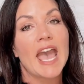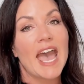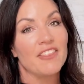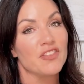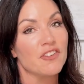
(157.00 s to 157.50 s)

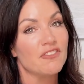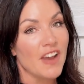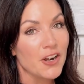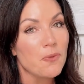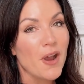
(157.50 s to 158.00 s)
And the
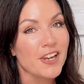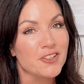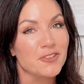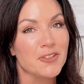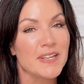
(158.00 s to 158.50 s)
final
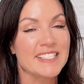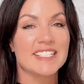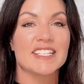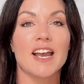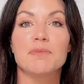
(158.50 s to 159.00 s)
walkthrough is the
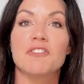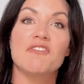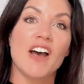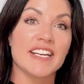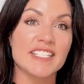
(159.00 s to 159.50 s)
time to
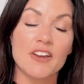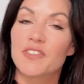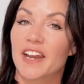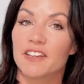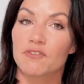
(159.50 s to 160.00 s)
find out
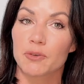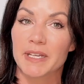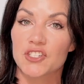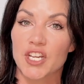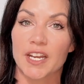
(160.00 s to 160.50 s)
that
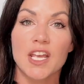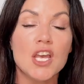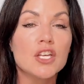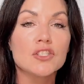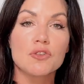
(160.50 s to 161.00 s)
information.
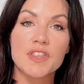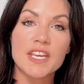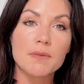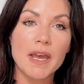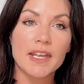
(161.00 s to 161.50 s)
So
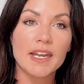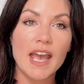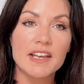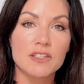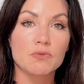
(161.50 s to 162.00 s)
think about it
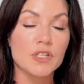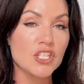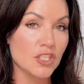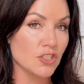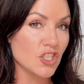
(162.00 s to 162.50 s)
as a
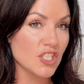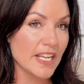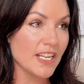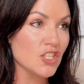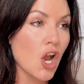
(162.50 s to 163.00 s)
research
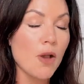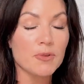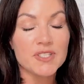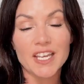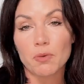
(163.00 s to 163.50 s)
stage,
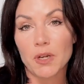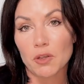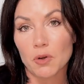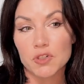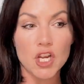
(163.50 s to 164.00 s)
almost like when you
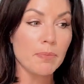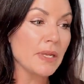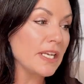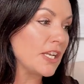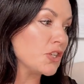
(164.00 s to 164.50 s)
go
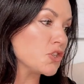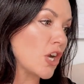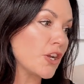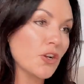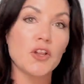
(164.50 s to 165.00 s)
shopping and you
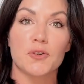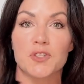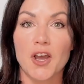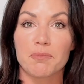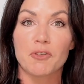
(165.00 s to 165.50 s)
try your clothes
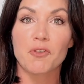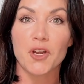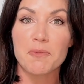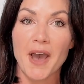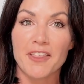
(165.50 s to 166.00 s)
on before
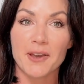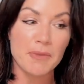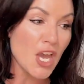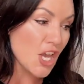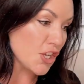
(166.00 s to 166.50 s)
you buy them.
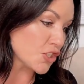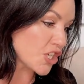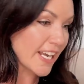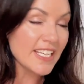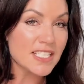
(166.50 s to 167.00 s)
You're
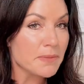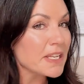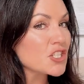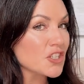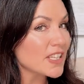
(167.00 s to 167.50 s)
checking to
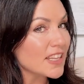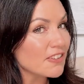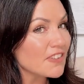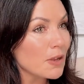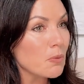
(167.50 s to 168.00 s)
make sure that they
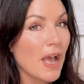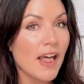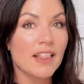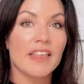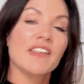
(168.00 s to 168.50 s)
fit
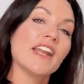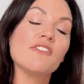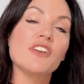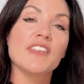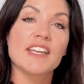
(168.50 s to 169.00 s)
well and that
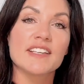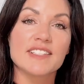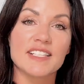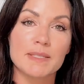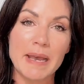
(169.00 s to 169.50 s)
everything is
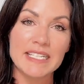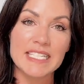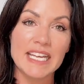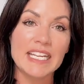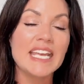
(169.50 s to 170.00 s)

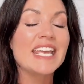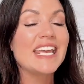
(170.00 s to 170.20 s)
expected.